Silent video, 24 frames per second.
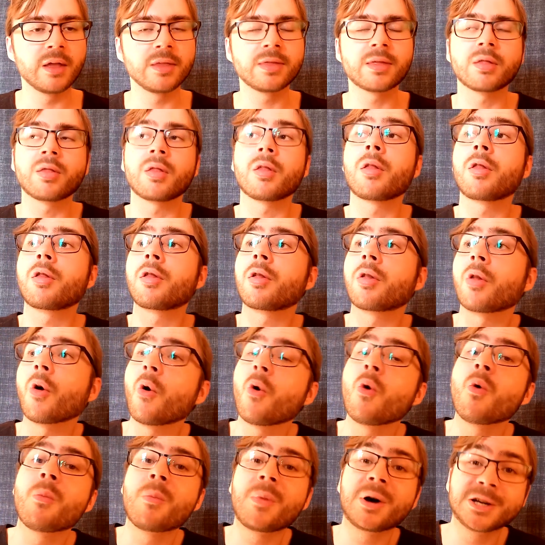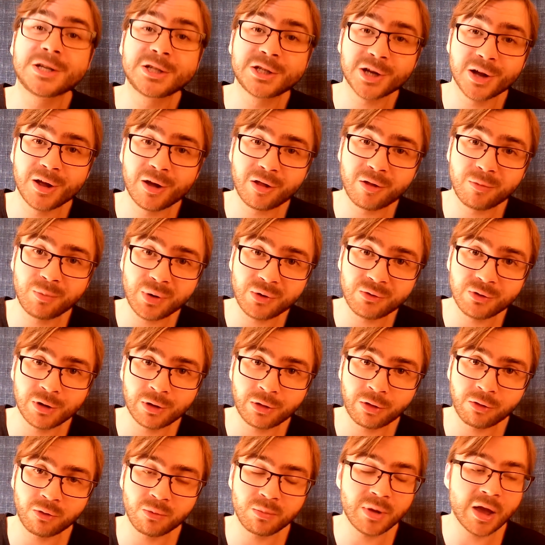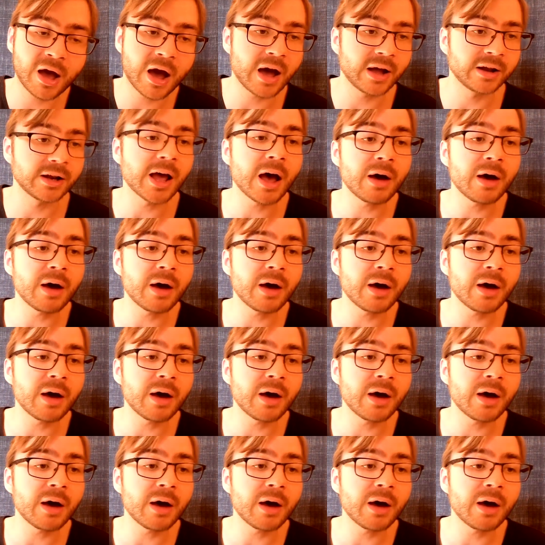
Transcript: there is so much experience to be had.